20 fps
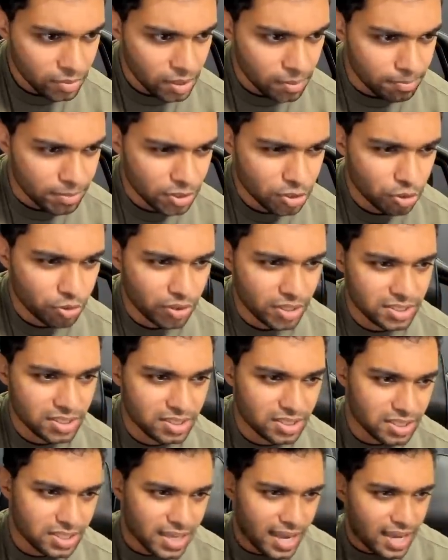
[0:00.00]
Mr. Crescent
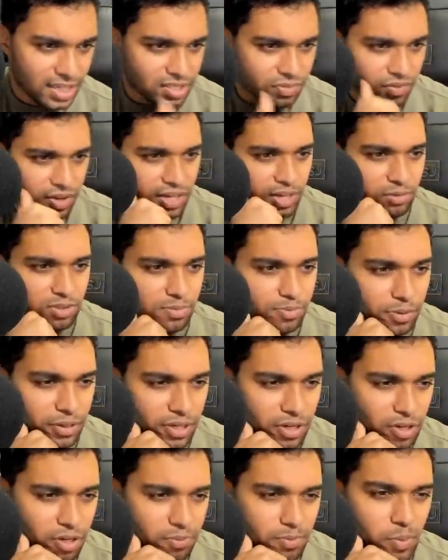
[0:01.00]
says Castlevania was pretty
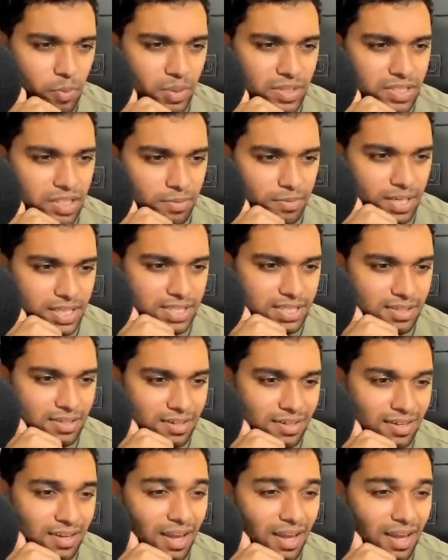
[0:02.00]
good but wasn't amazing.